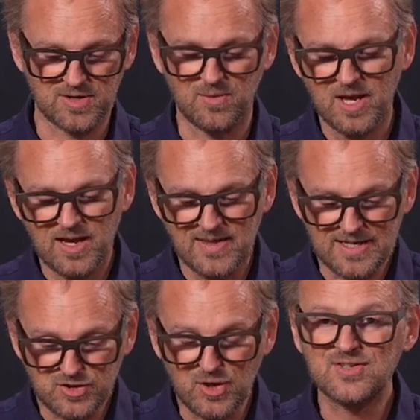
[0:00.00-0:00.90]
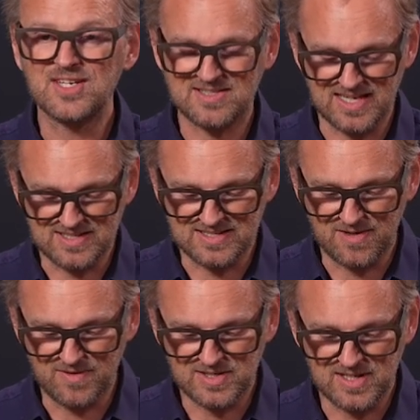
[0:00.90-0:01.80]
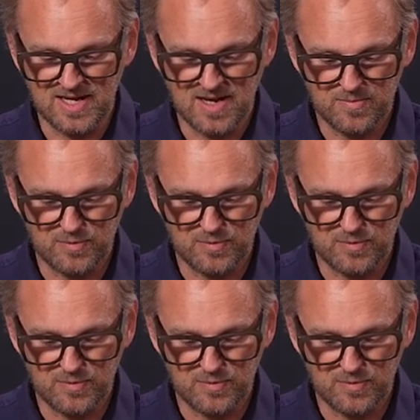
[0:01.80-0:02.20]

So that's joystick sensitivity.